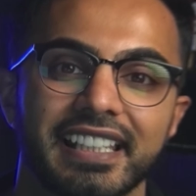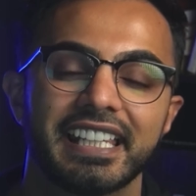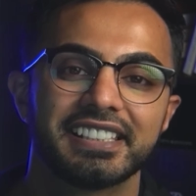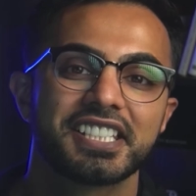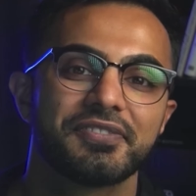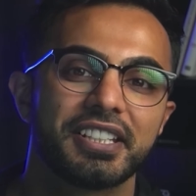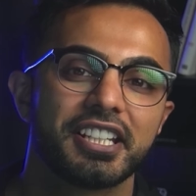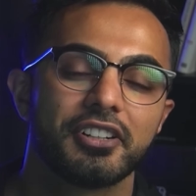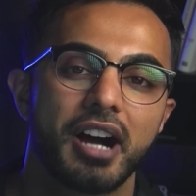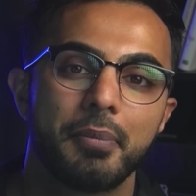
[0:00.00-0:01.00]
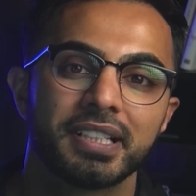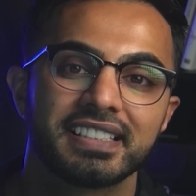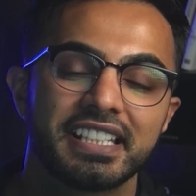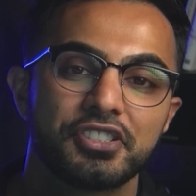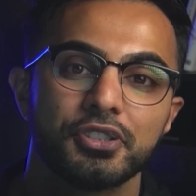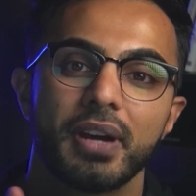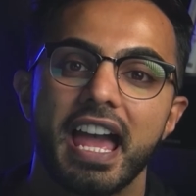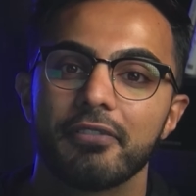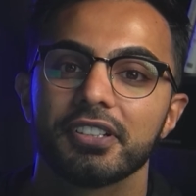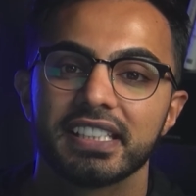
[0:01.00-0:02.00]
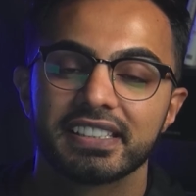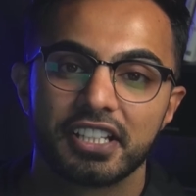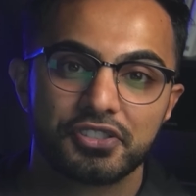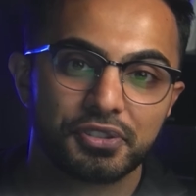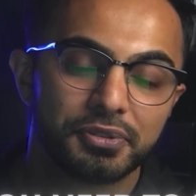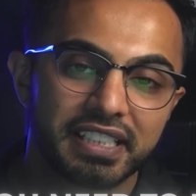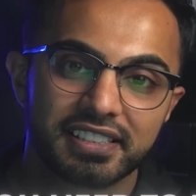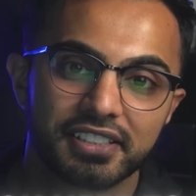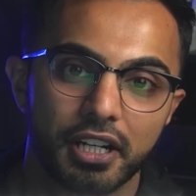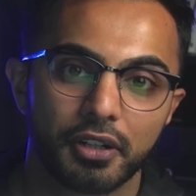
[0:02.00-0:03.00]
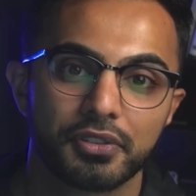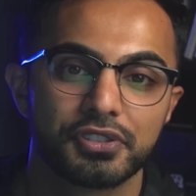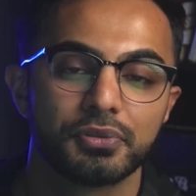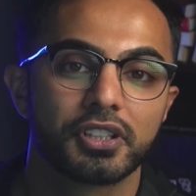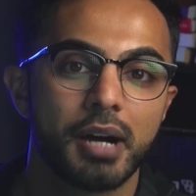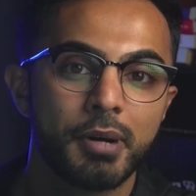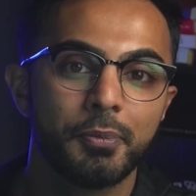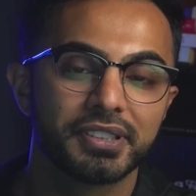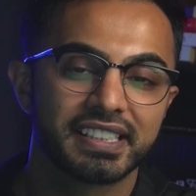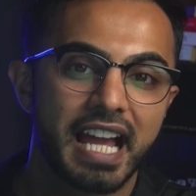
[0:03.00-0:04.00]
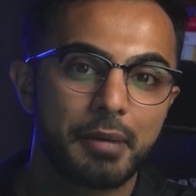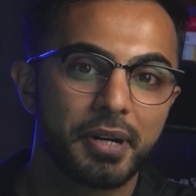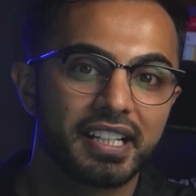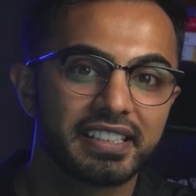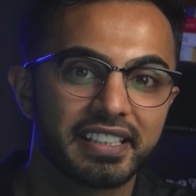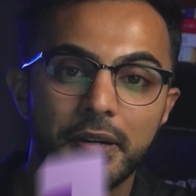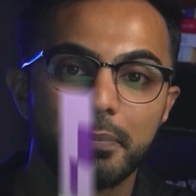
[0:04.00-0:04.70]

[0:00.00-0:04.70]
In this video, I'm gonna teach you everything that you need to know to come up with an app idea,